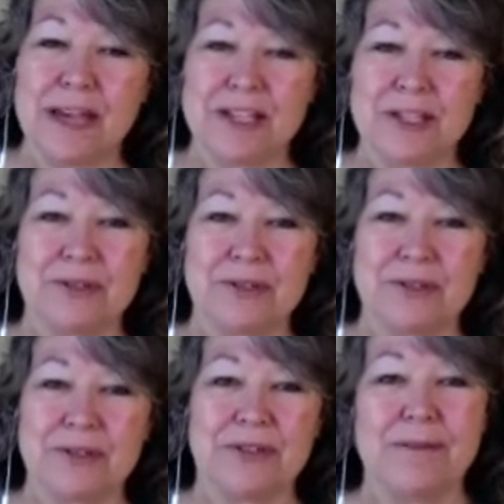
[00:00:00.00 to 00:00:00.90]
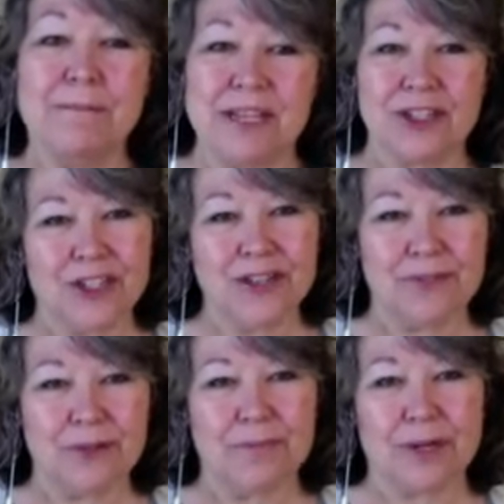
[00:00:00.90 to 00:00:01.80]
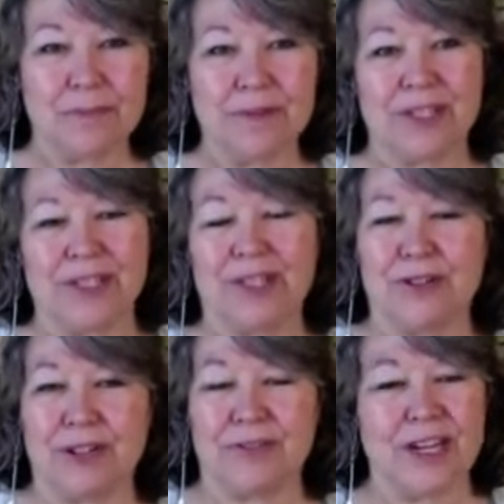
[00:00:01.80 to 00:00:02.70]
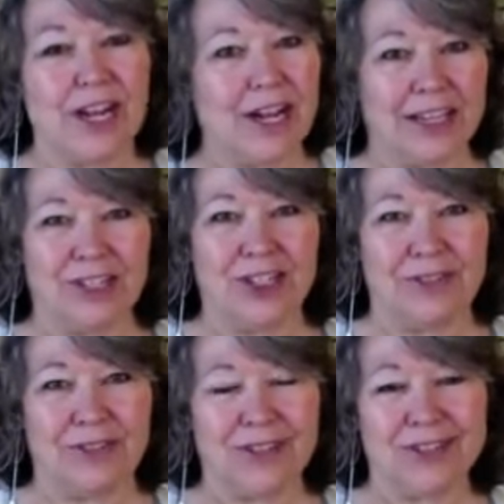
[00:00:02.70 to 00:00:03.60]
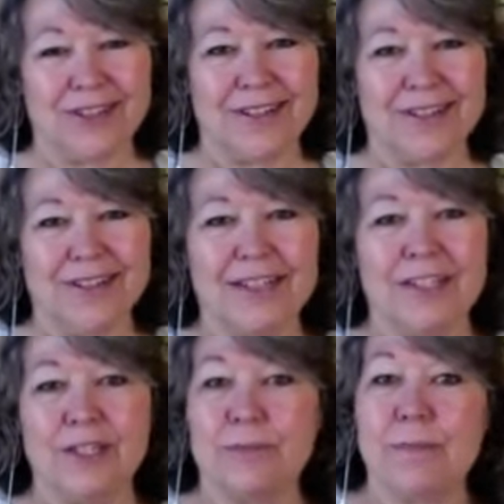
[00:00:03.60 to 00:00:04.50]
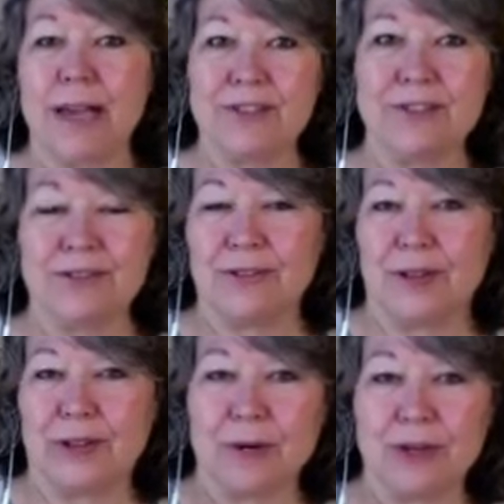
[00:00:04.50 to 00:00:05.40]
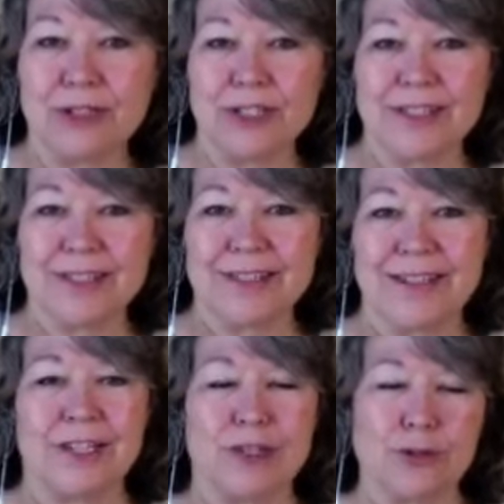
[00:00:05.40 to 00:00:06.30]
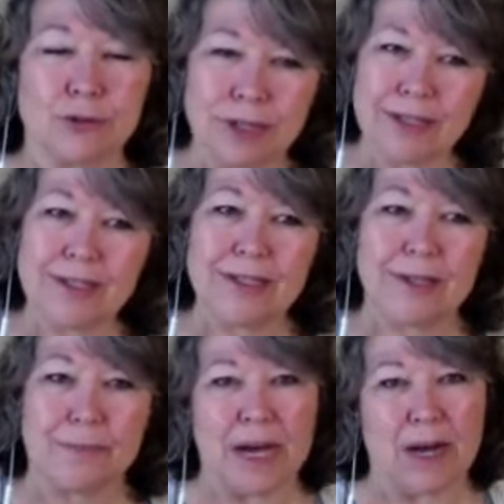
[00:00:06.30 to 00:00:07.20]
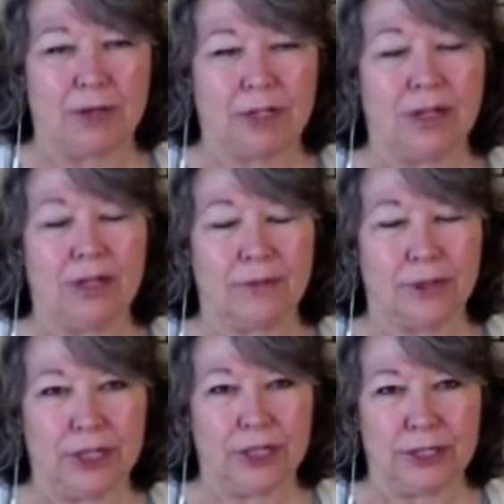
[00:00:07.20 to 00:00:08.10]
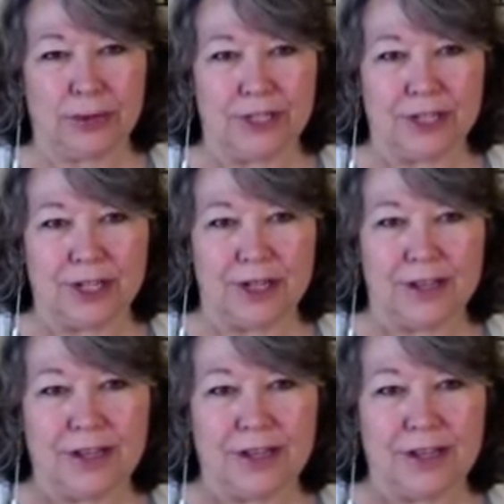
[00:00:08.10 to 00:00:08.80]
mastery mentor for purpose-driven high achievers to master your emotions and trust the power of your intuition